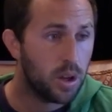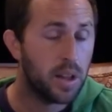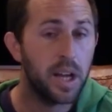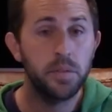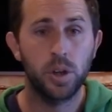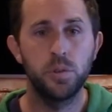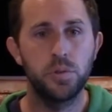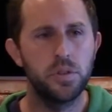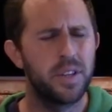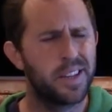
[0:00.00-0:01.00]
A lot of
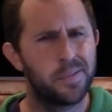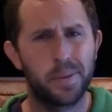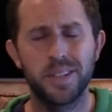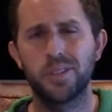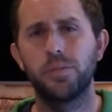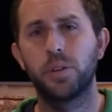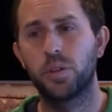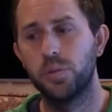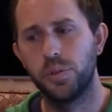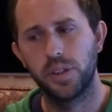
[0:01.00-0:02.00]
coaches, and myself
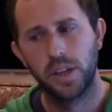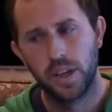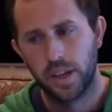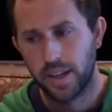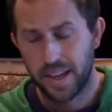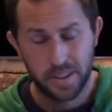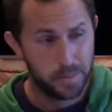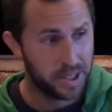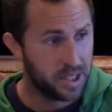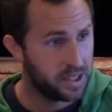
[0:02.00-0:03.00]
included, at the
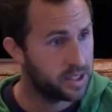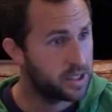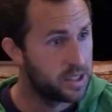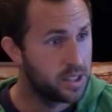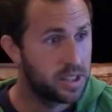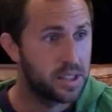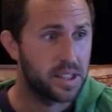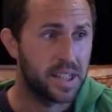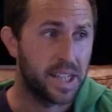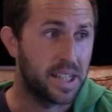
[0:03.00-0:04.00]
beginning,
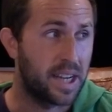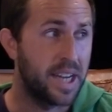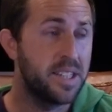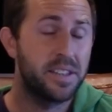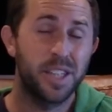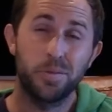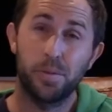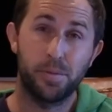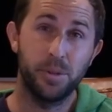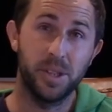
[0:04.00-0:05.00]
like, I did things
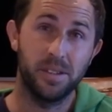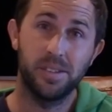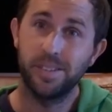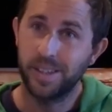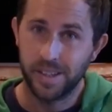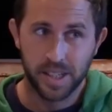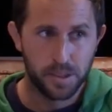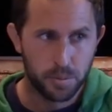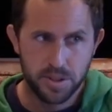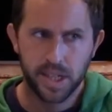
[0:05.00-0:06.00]
for free. And
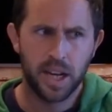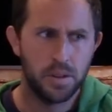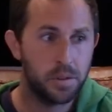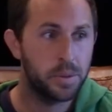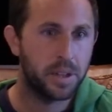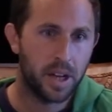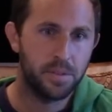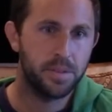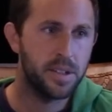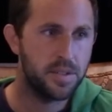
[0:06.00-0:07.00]
then once I got a little bit of
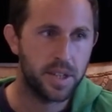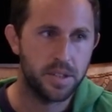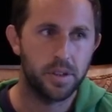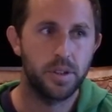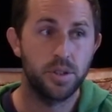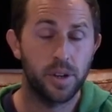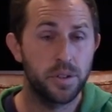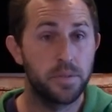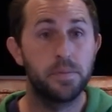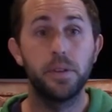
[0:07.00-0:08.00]
confidence, I started
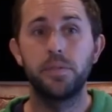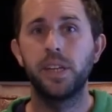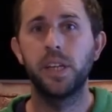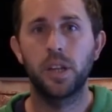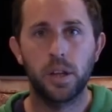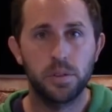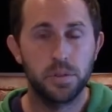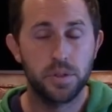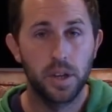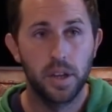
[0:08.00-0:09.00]
charging
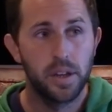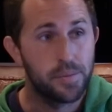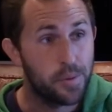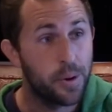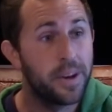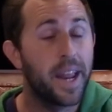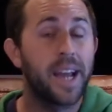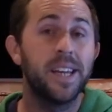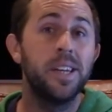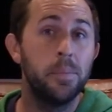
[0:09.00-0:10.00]
$15 for
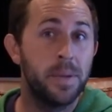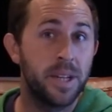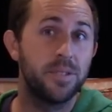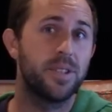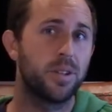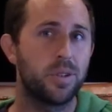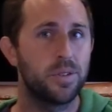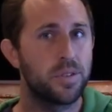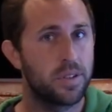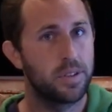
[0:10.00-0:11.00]
90-minute
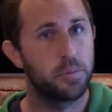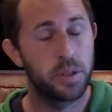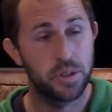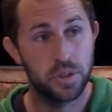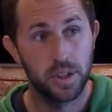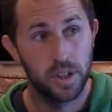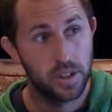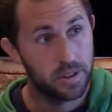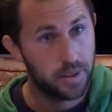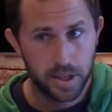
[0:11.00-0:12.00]
sessions, which
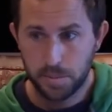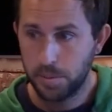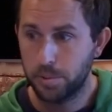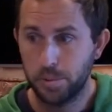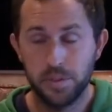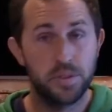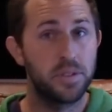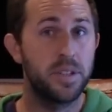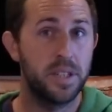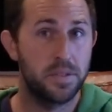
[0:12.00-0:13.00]
a lot of people who
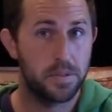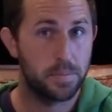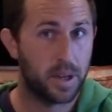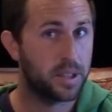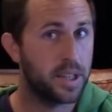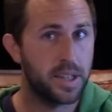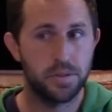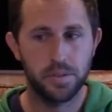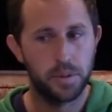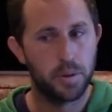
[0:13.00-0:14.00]
listen to these
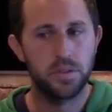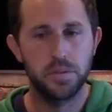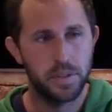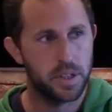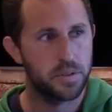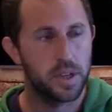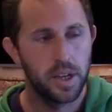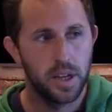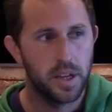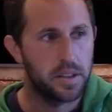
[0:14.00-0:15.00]
podcasts or they watch these videos,
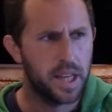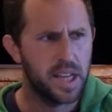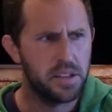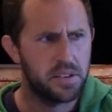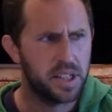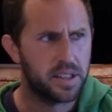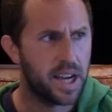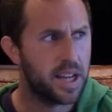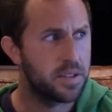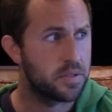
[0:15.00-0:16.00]
they think
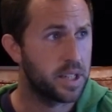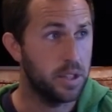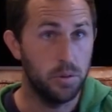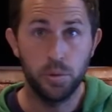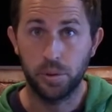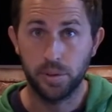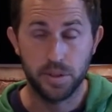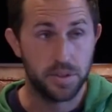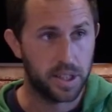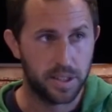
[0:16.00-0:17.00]
that is like
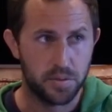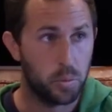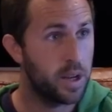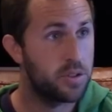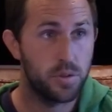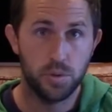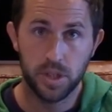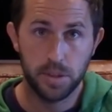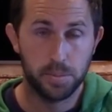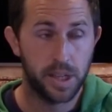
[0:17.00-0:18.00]
ludicrous, like that's way too
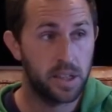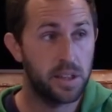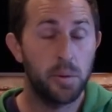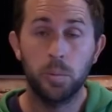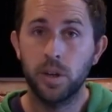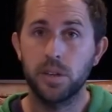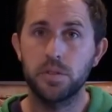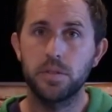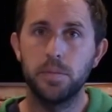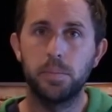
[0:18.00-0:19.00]
cheap. And it
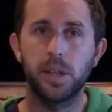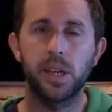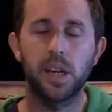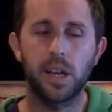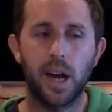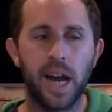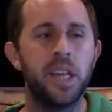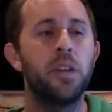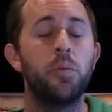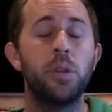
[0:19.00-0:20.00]
was, but I
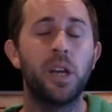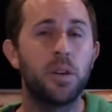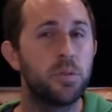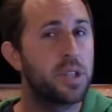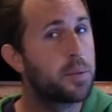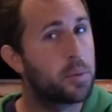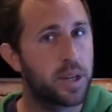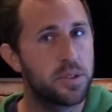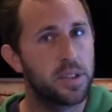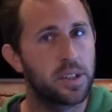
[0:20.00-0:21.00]
didn't really understand
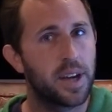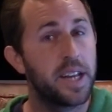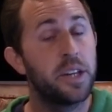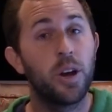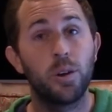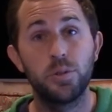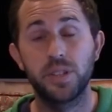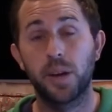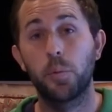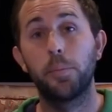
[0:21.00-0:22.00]
pricing. I didn't
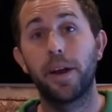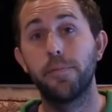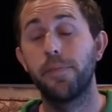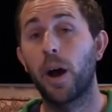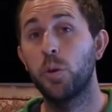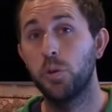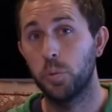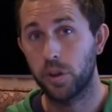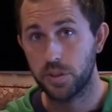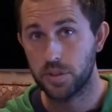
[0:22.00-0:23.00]
understand what my
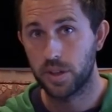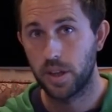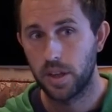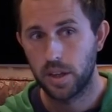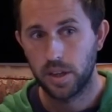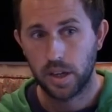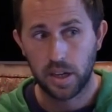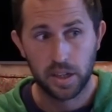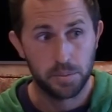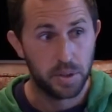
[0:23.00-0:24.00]
value was
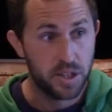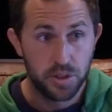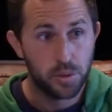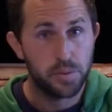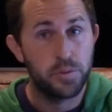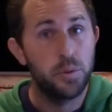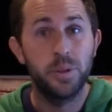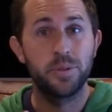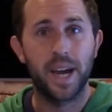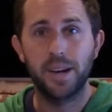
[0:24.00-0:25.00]
until a few
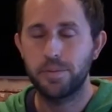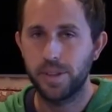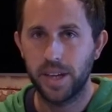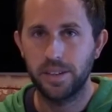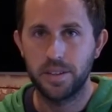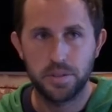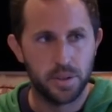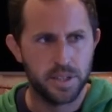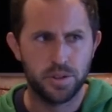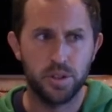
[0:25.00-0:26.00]
years after that,
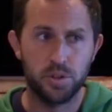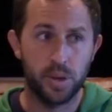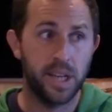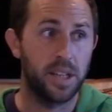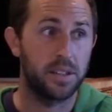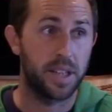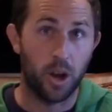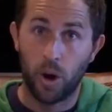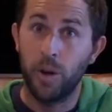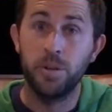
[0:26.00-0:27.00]
until I started training like
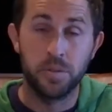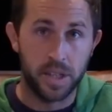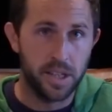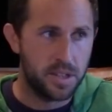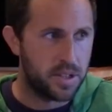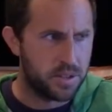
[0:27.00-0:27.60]
hundreds of kids.